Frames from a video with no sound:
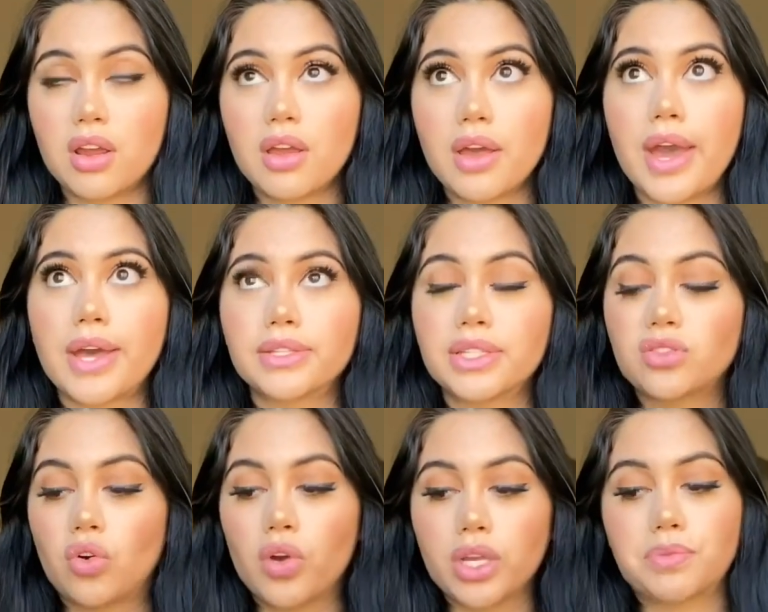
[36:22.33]
and this
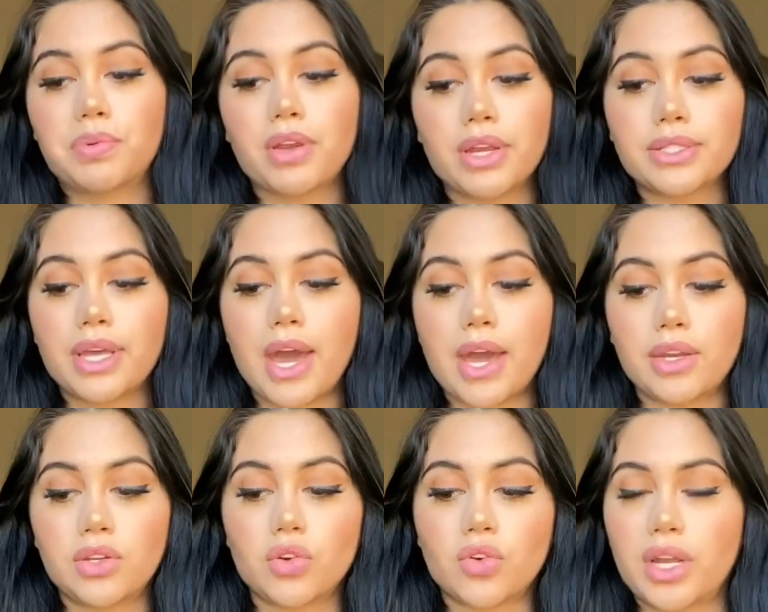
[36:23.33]
whole experience I had in
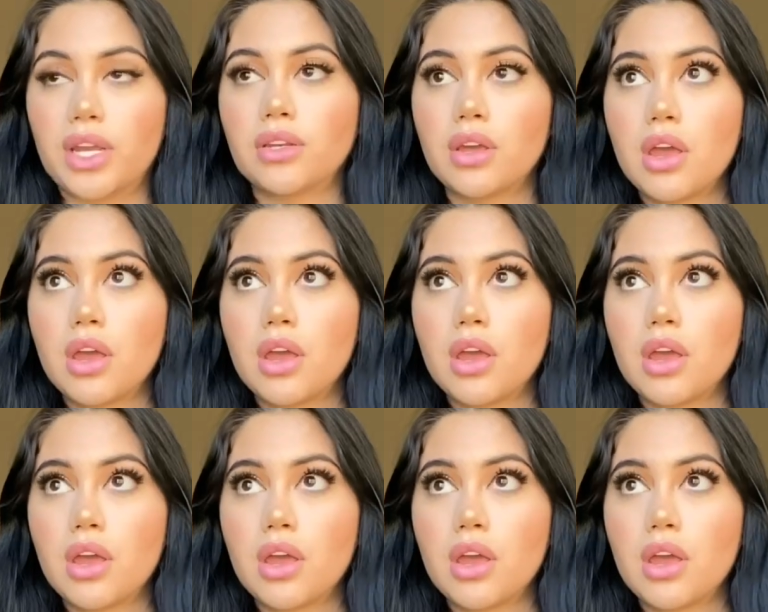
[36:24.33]
Ukraine